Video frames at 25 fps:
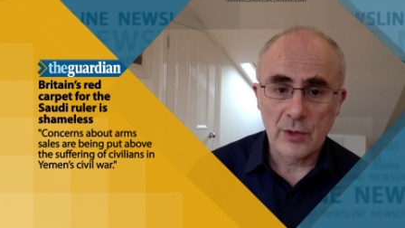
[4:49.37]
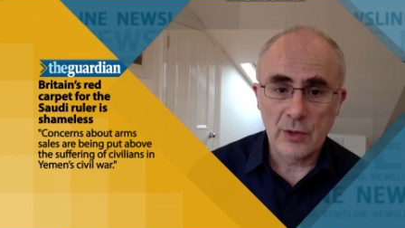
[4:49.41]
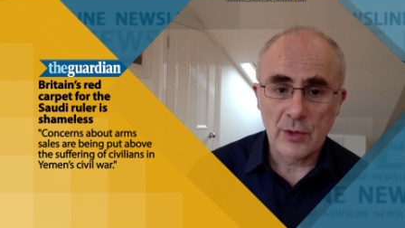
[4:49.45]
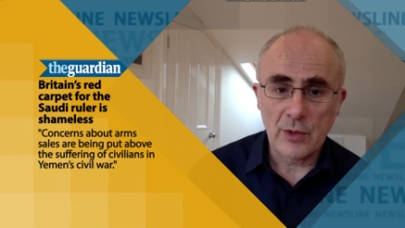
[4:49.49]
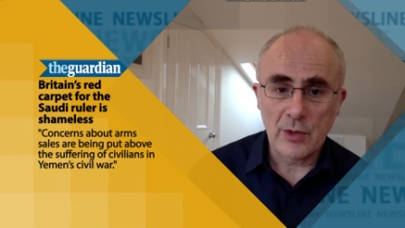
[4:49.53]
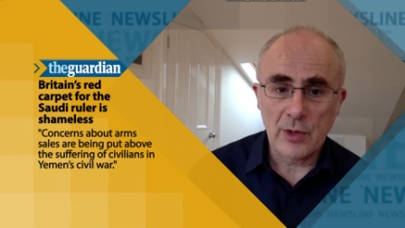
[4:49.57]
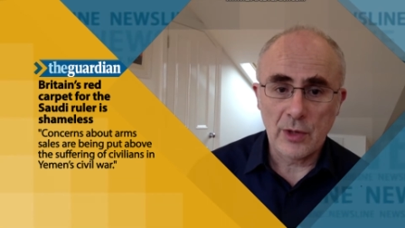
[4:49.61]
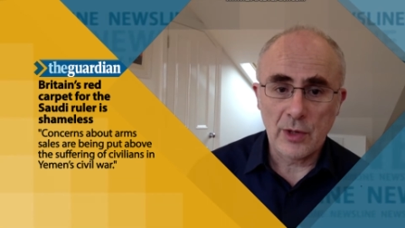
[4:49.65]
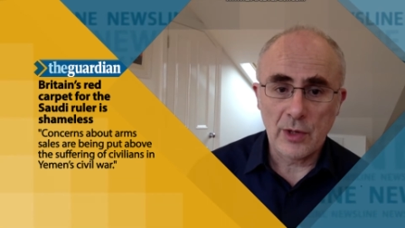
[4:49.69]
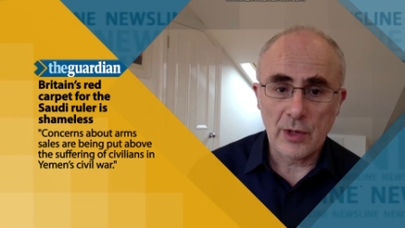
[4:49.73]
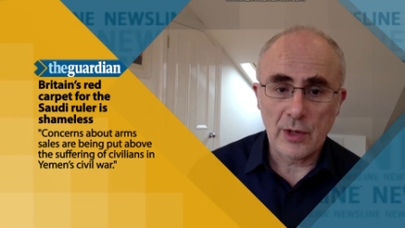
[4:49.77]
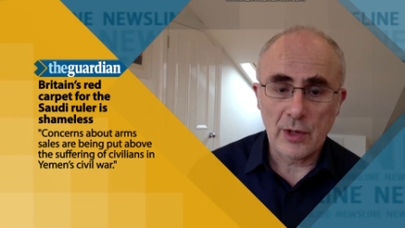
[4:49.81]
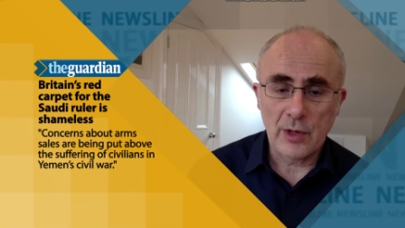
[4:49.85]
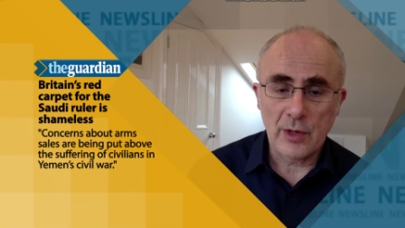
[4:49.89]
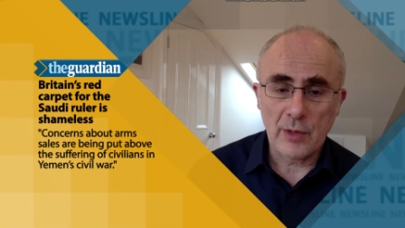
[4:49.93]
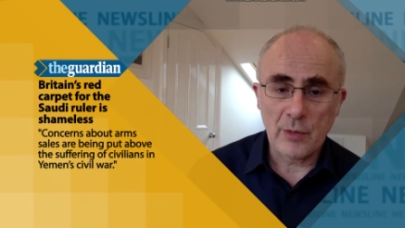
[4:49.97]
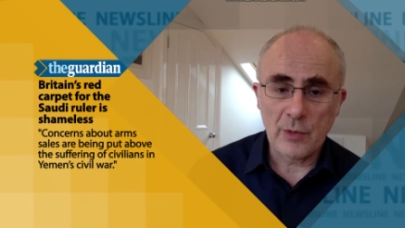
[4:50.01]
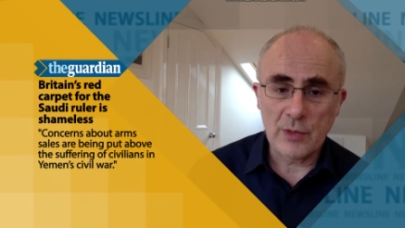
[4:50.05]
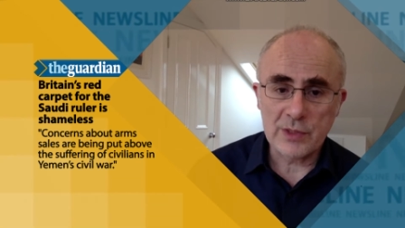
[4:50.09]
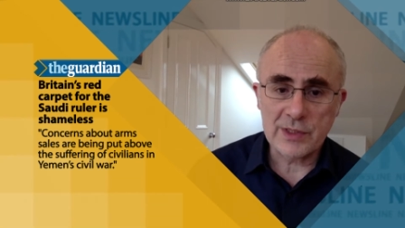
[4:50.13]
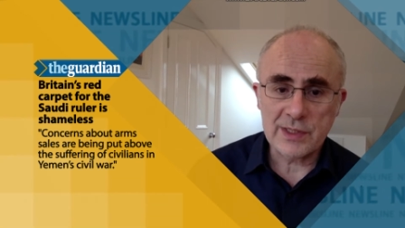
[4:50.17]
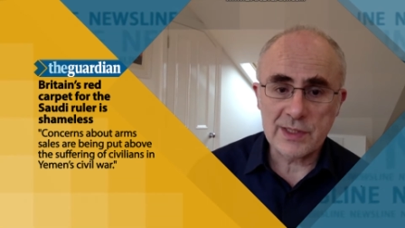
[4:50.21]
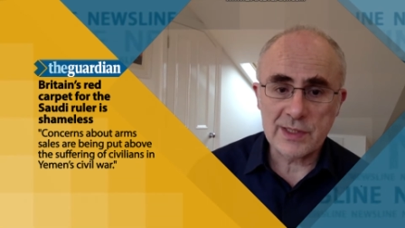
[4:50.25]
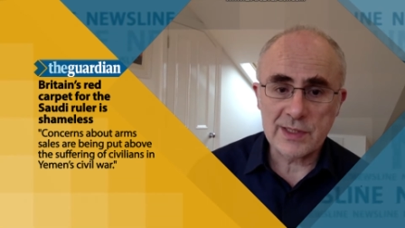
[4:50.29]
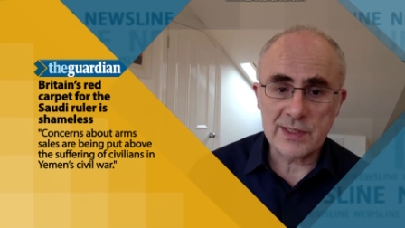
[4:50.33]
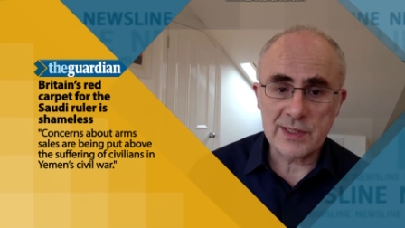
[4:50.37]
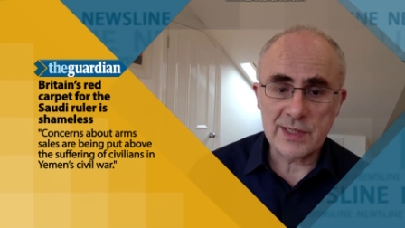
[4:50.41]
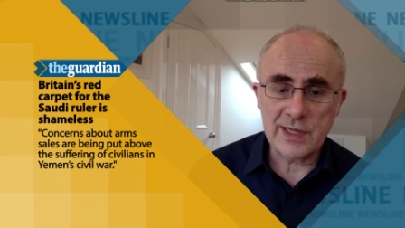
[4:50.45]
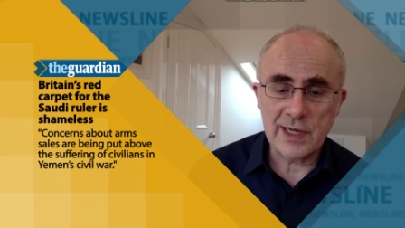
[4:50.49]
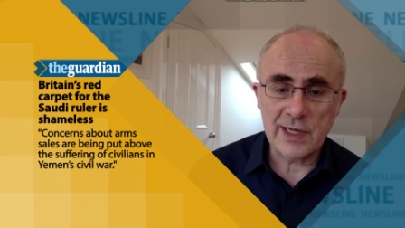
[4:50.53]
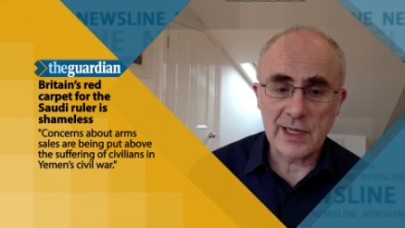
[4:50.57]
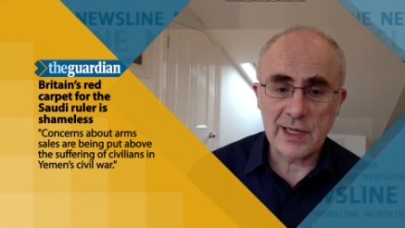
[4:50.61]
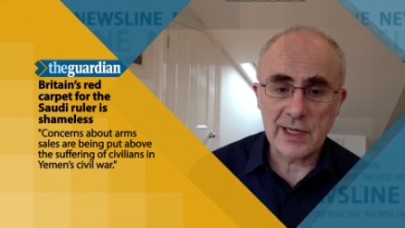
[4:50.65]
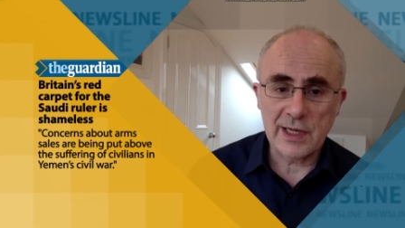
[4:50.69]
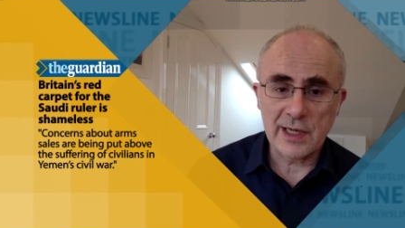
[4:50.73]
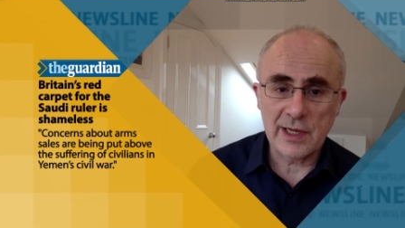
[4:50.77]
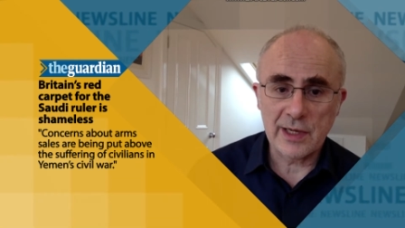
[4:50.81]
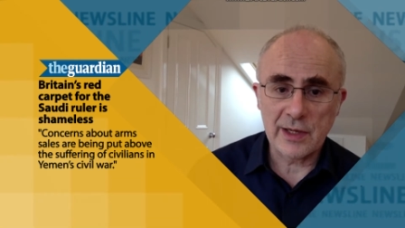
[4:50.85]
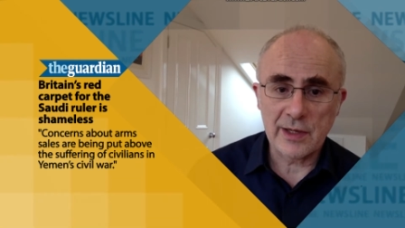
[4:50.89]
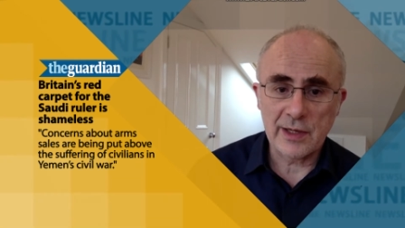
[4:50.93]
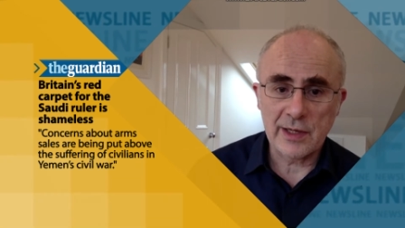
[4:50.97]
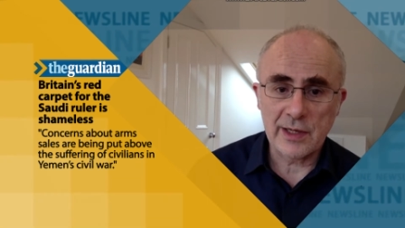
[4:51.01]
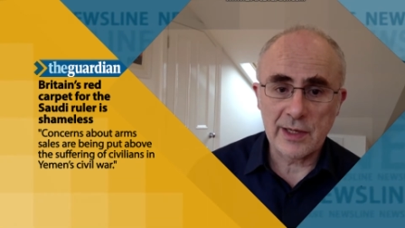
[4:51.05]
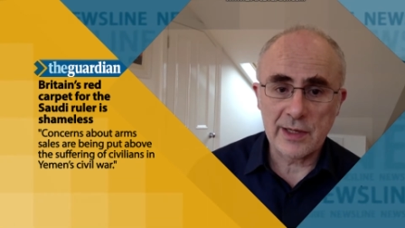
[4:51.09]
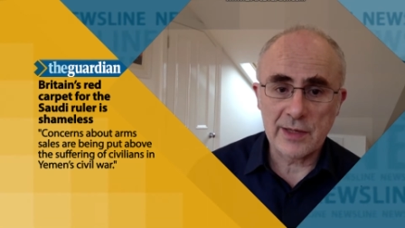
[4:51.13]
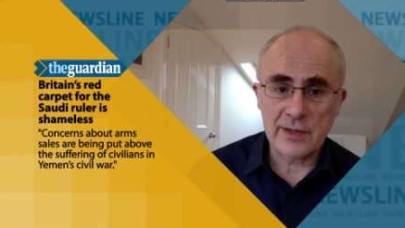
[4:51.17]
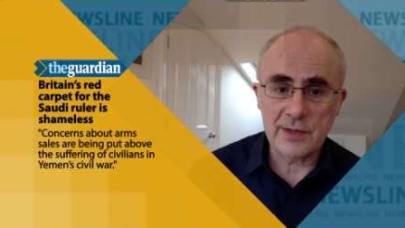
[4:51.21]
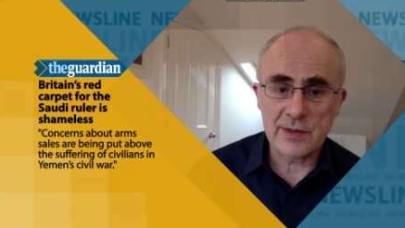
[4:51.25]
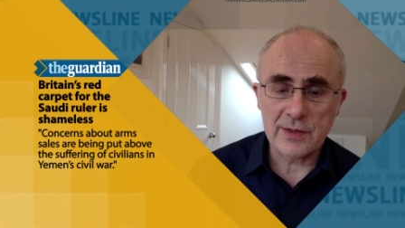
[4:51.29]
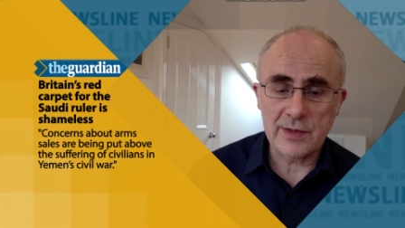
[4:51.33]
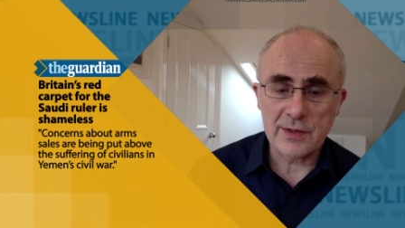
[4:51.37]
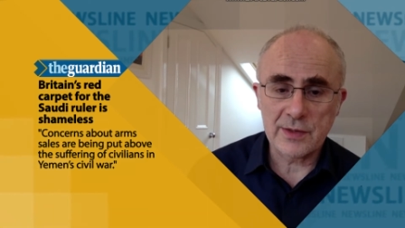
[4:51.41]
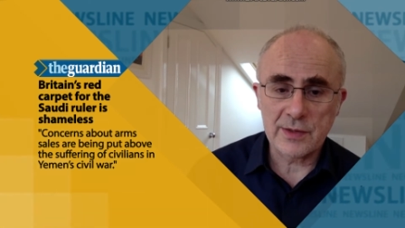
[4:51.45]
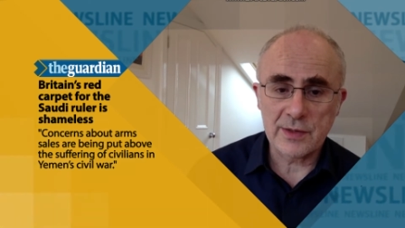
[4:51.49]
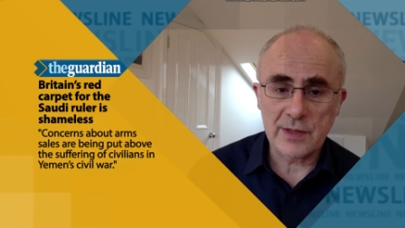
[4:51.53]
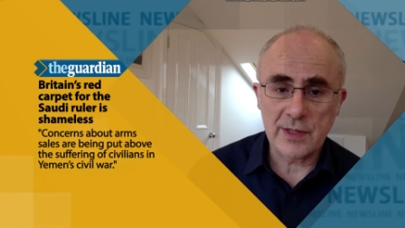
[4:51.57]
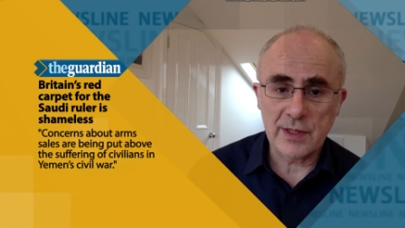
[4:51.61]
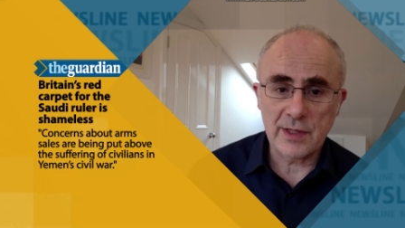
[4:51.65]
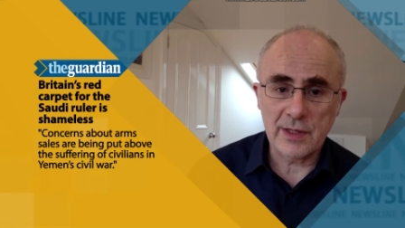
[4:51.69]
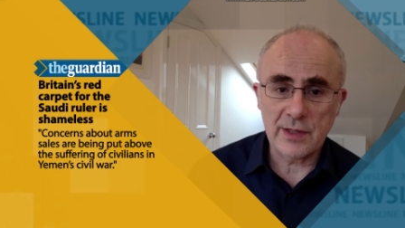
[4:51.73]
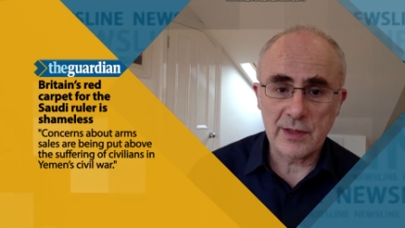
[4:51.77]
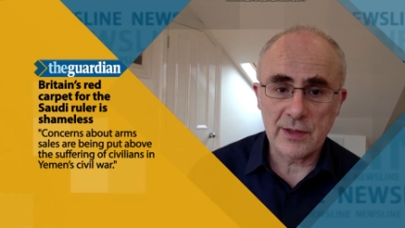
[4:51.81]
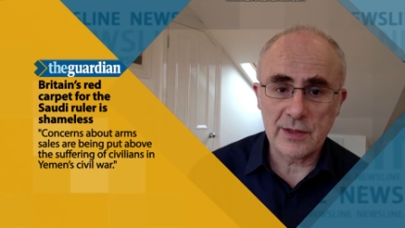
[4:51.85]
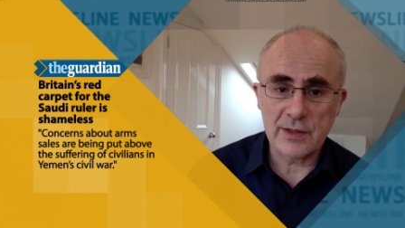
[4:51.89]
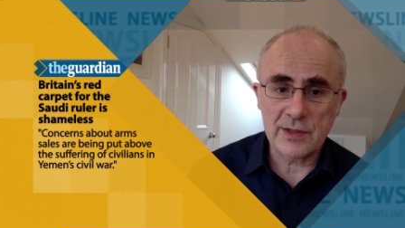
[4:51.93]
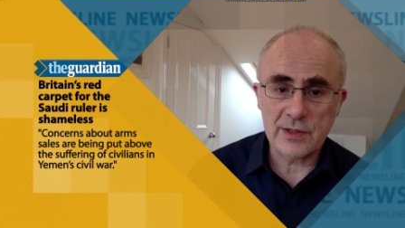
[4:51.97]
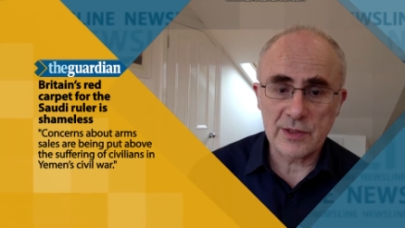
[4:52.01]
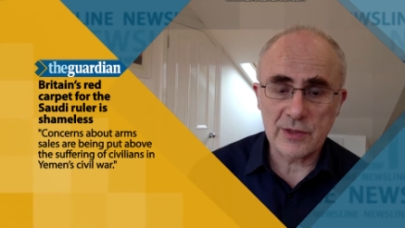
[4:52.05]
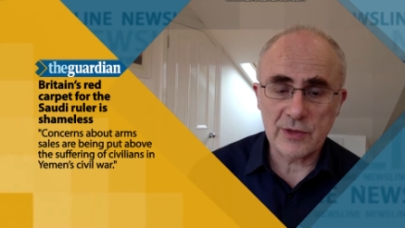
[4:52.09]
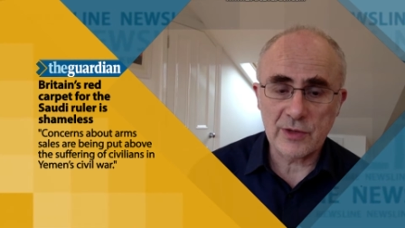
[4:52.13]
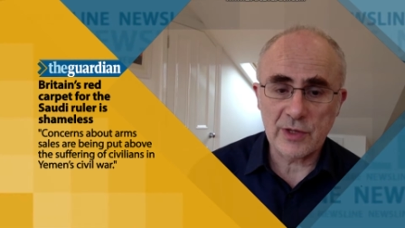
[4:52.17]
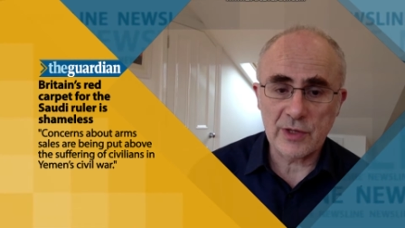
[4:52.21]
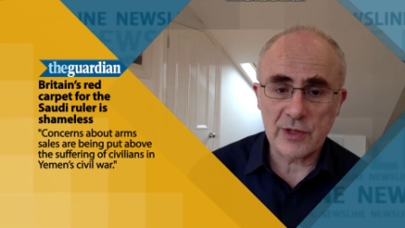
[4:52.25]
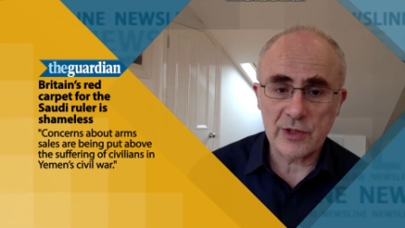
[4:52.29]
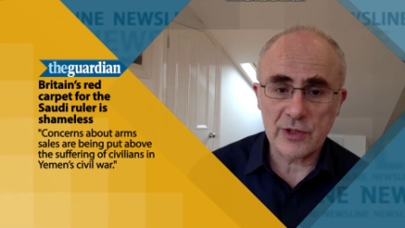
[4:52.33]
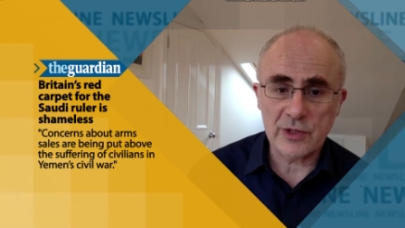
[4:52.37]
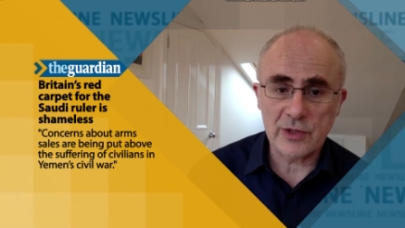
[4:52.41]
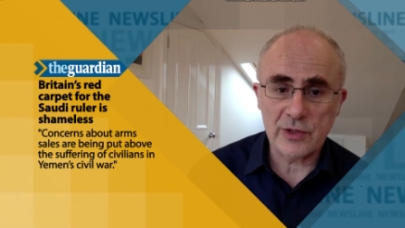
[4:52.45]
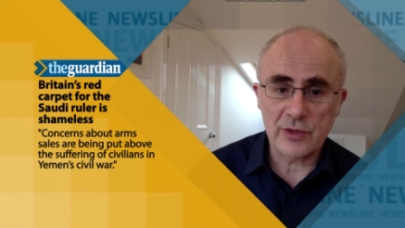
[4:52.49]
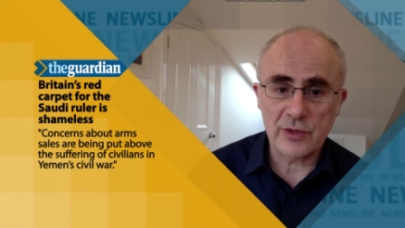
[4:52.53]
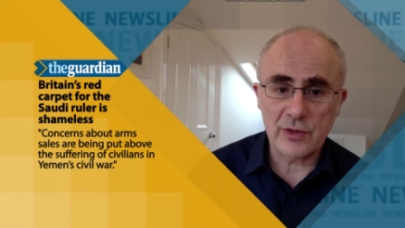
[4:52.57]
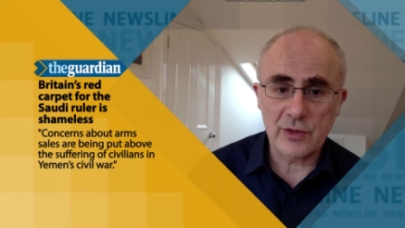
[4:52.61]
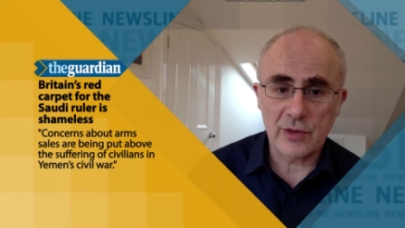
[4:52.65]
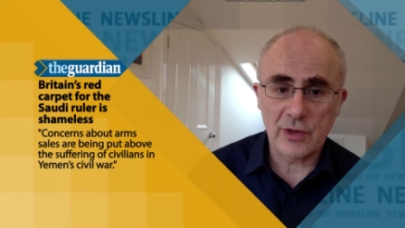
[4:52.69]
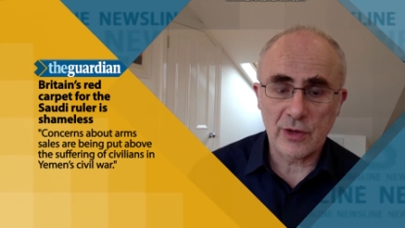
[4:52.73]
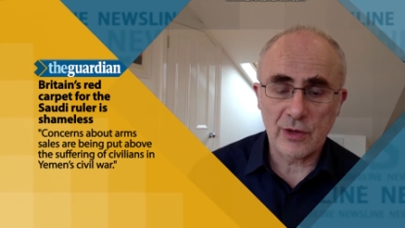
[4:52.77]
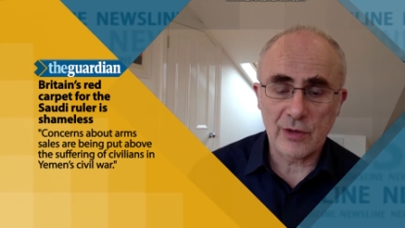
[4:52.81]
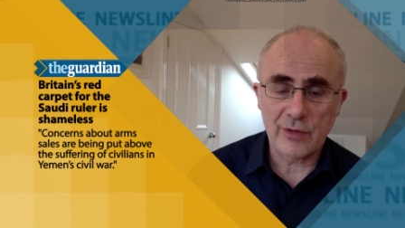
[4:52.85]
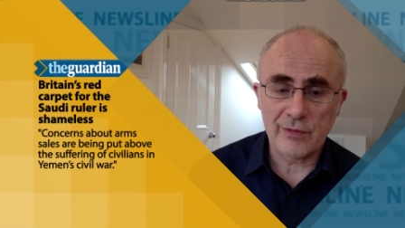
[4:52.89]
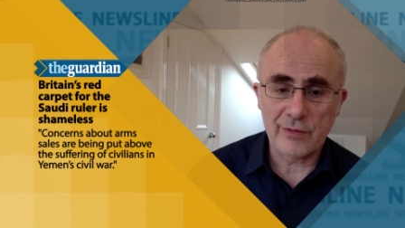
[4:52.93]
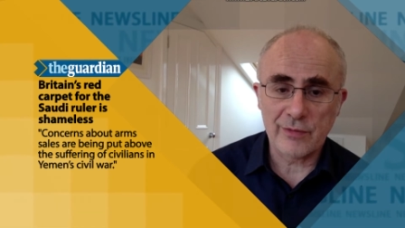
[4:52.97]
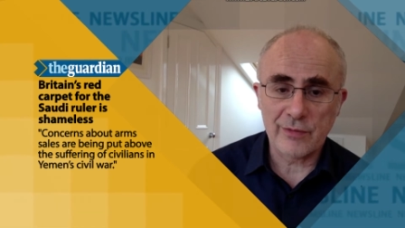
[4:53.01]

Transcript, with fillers: Uh, and what's at stake here is the destruction of